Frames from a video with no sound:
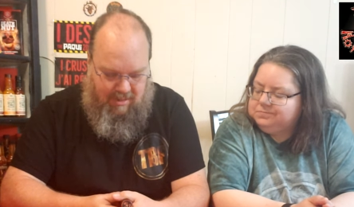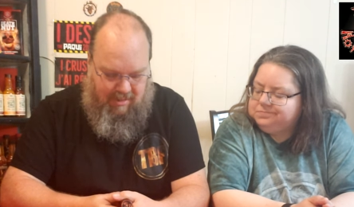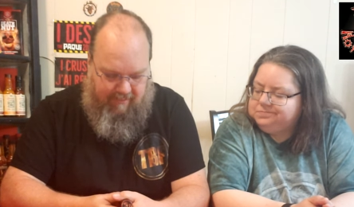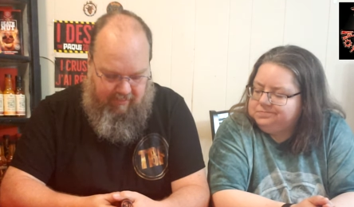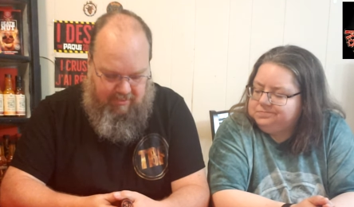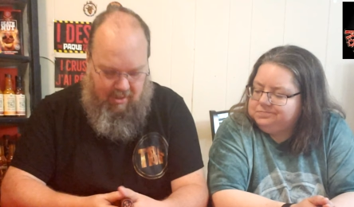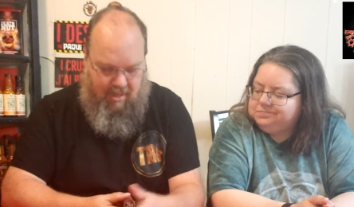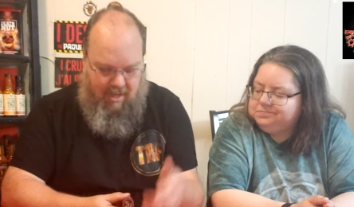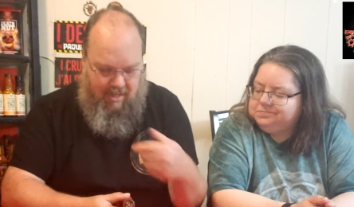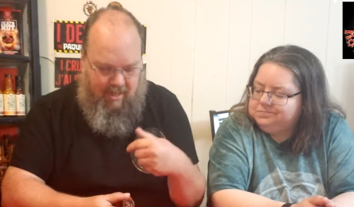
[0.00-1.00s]
Speaker 1: heat level. Sorry,
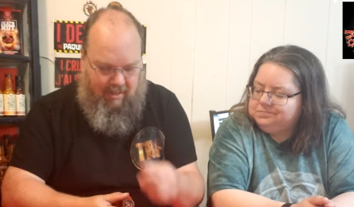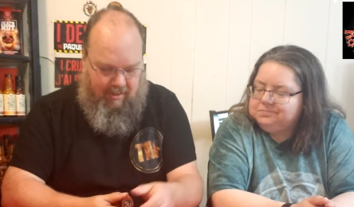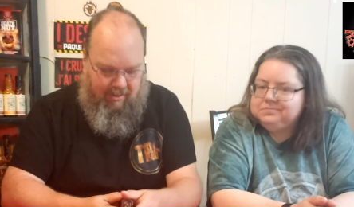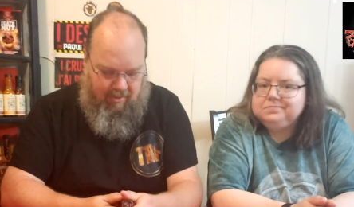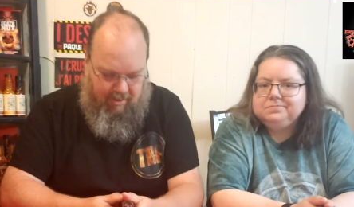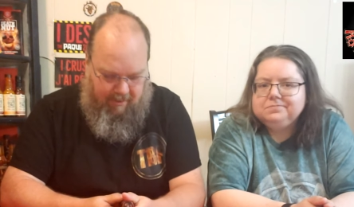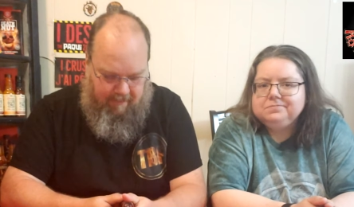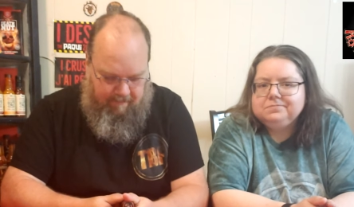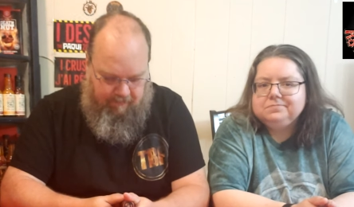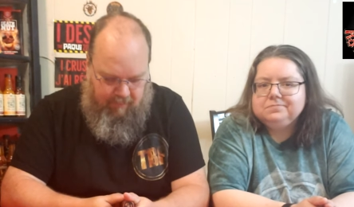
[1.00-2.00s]
got a glare on here.
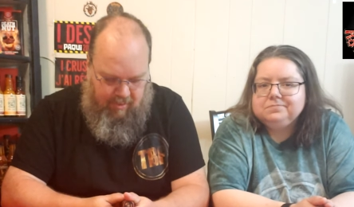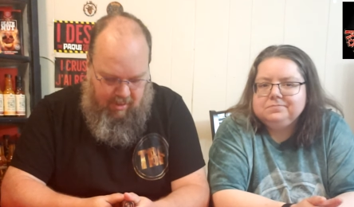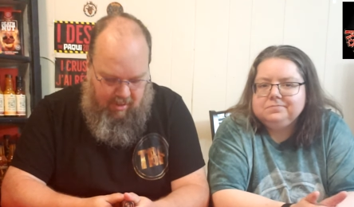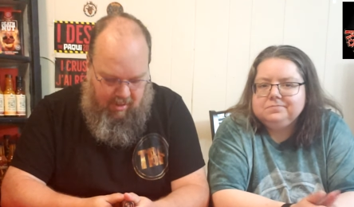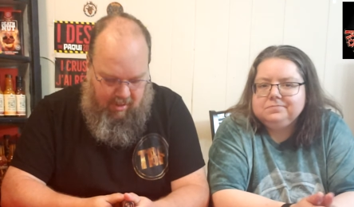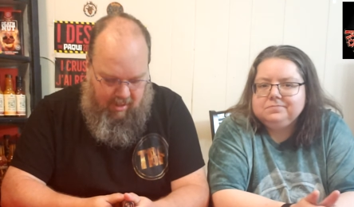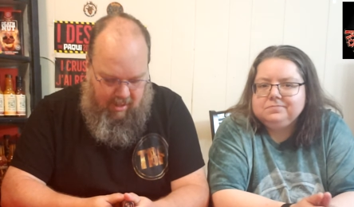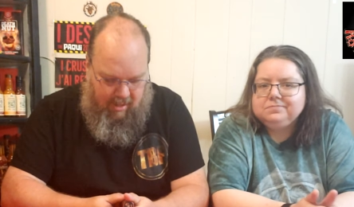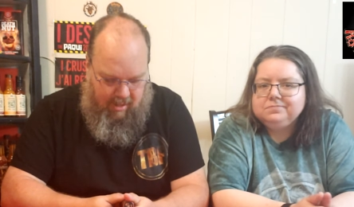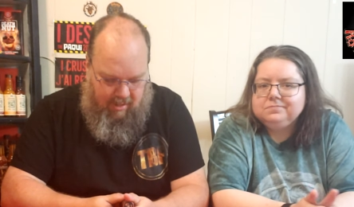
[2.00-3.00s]
Uh,
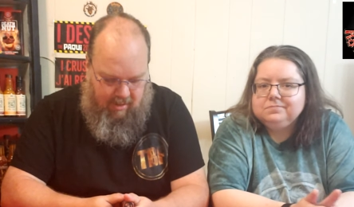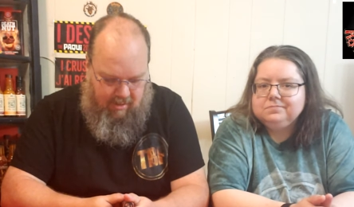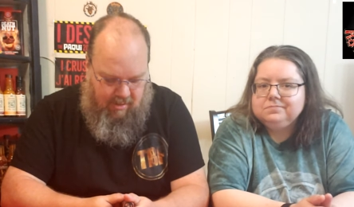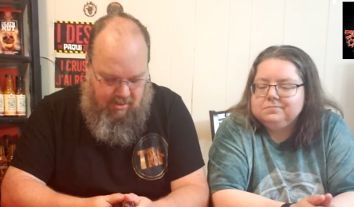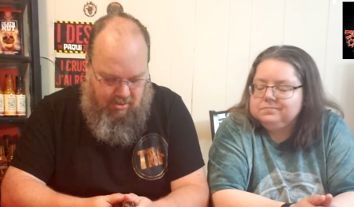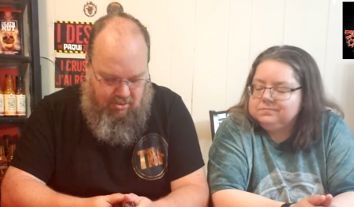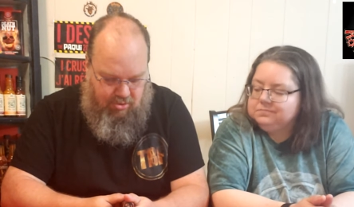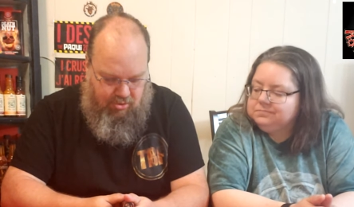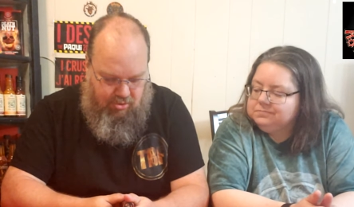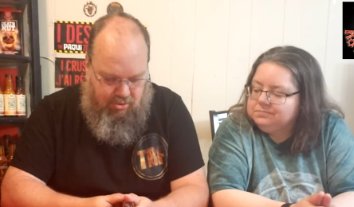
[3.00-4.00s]
and
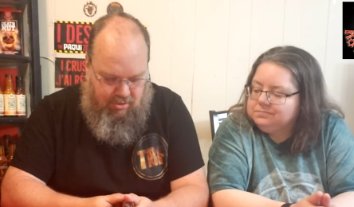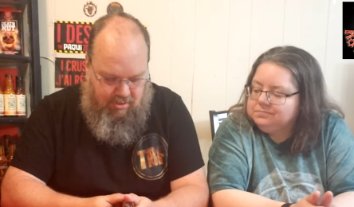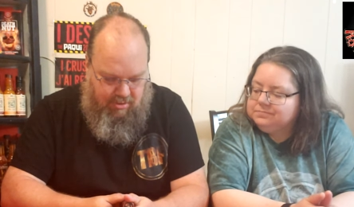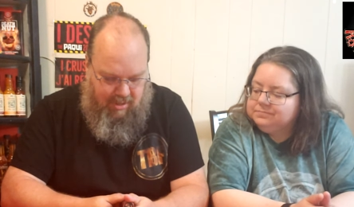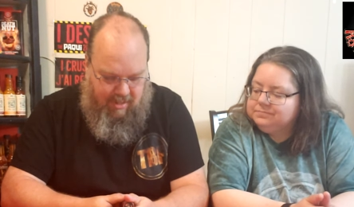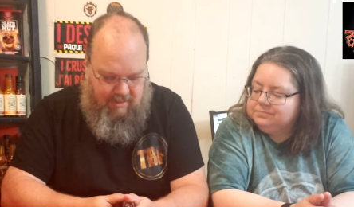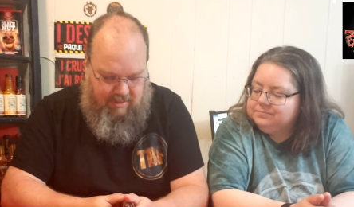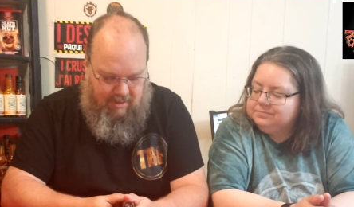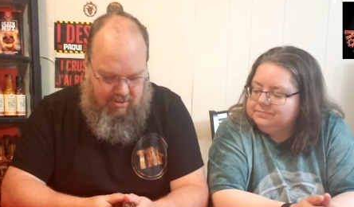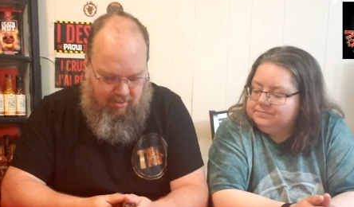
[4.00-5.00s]
sh- taste
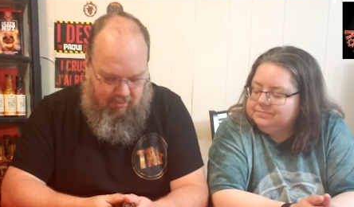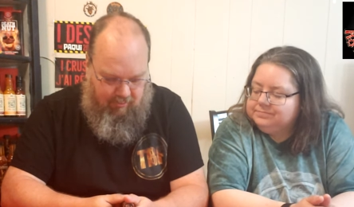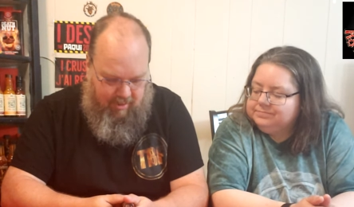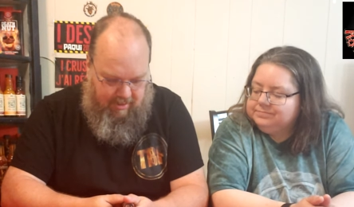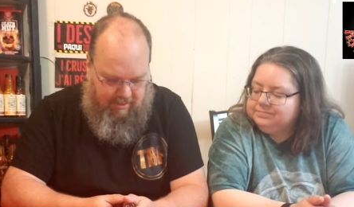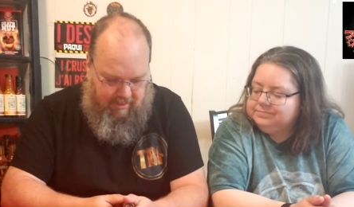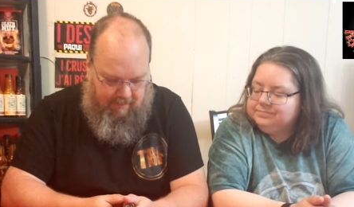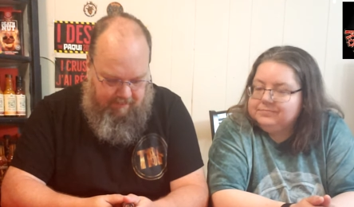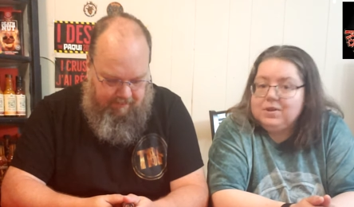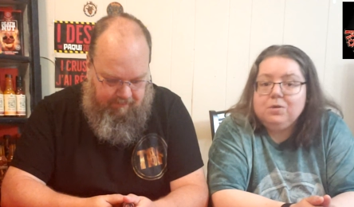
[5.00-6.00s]
at your own risk.
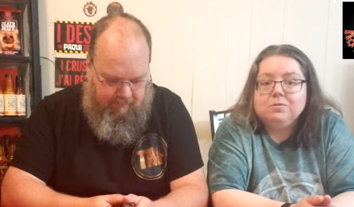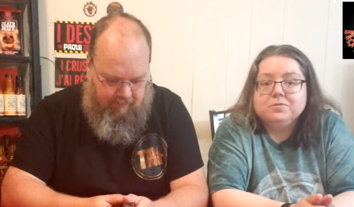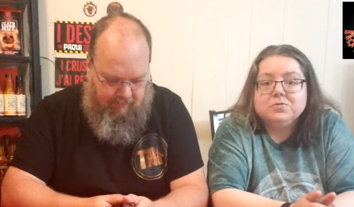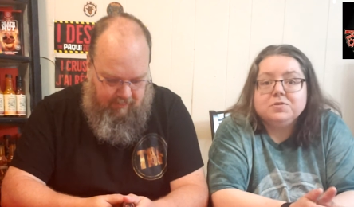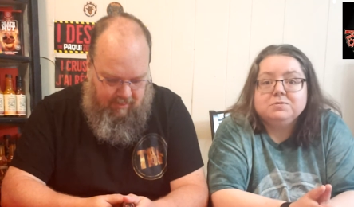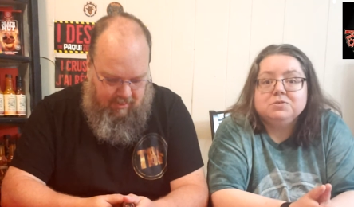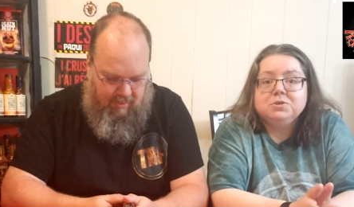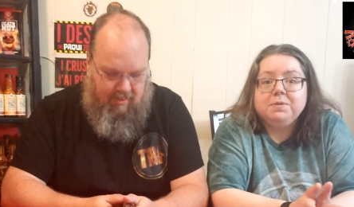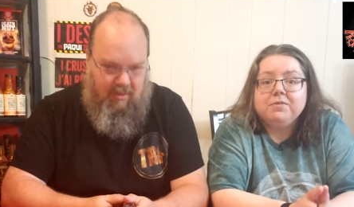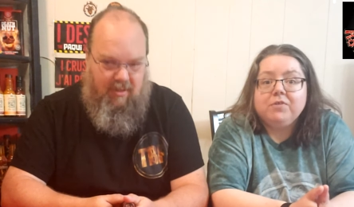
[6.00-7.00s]
Speaker 2: Oh, so this one
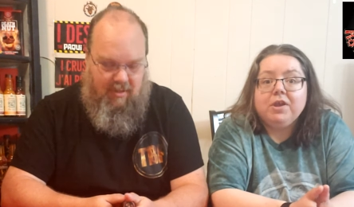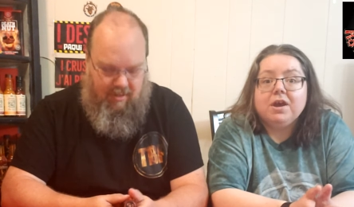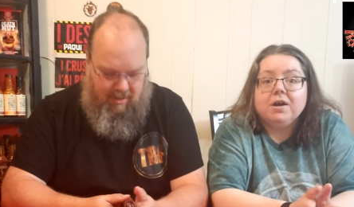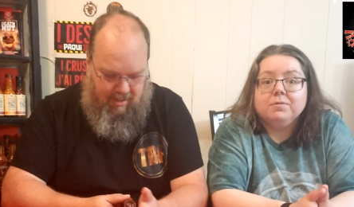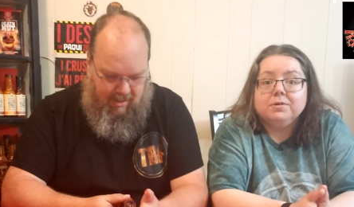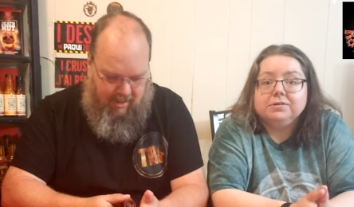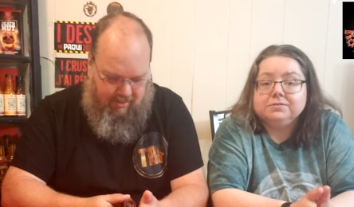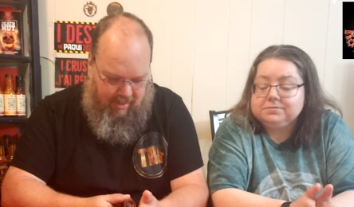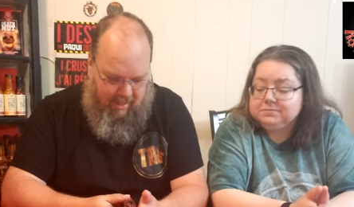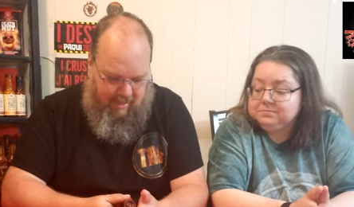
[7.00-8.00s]
should be a very hot one. And
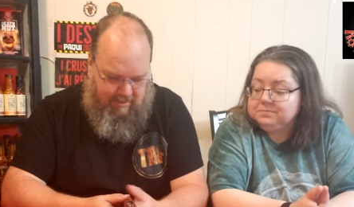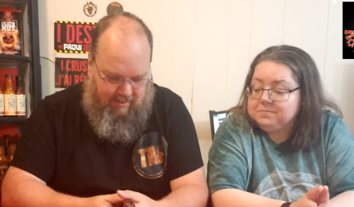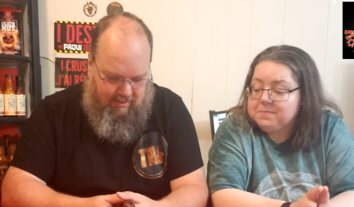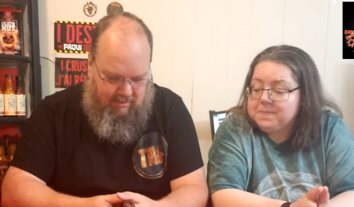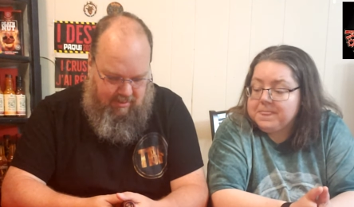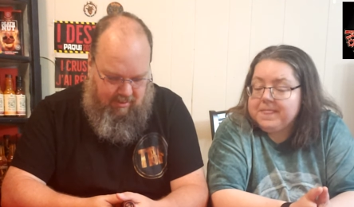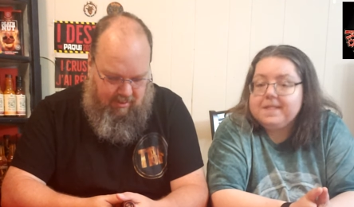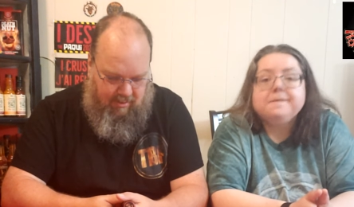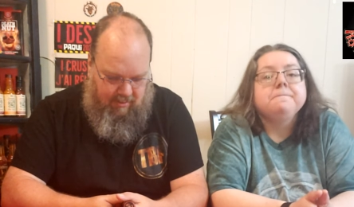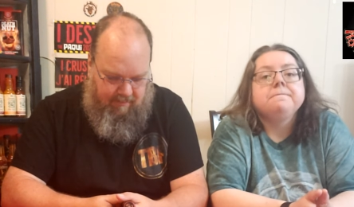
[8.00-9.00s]
then
Speaker 1: it has it
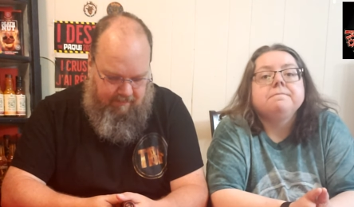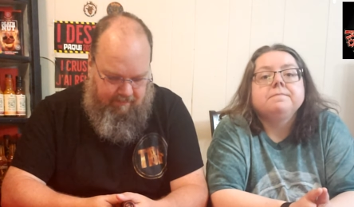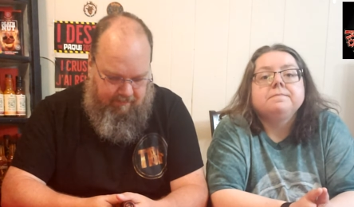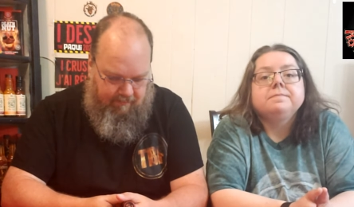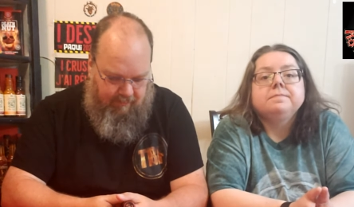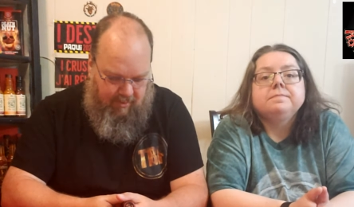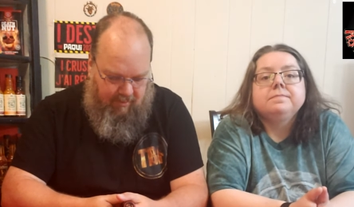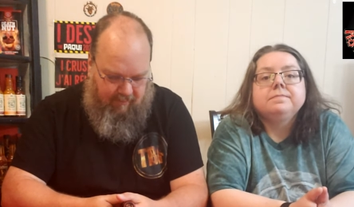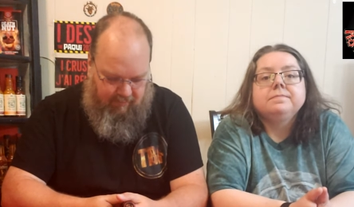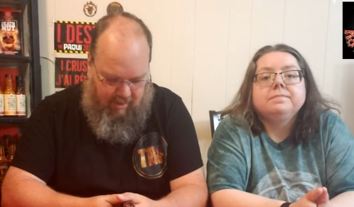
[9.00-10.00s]
uh,
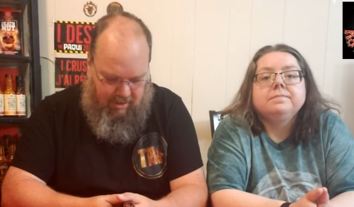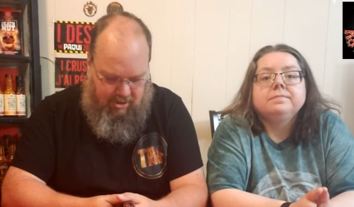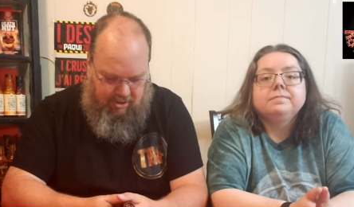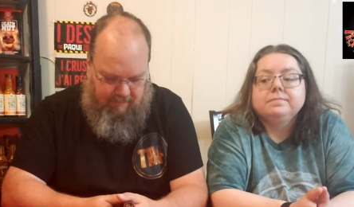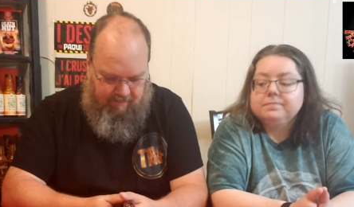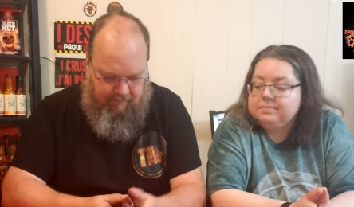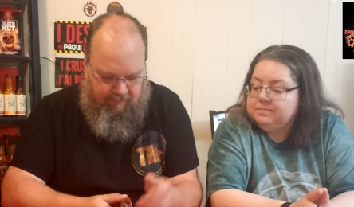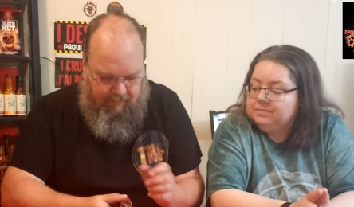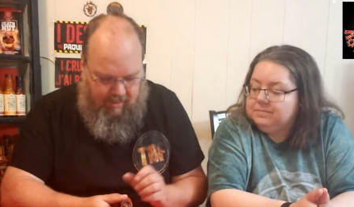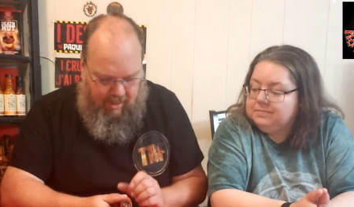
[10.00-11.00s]
in French,
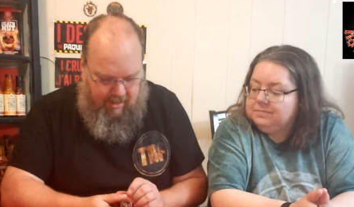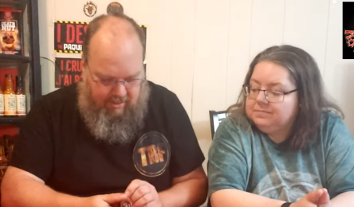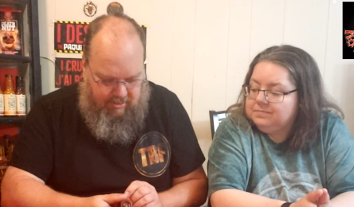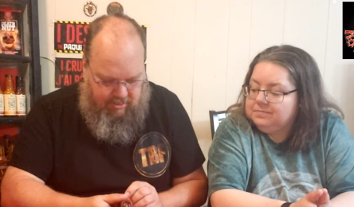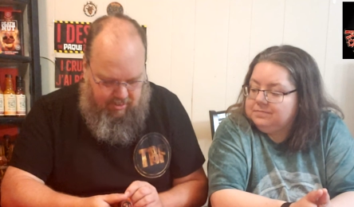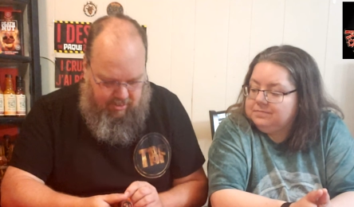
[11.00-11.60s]
and it's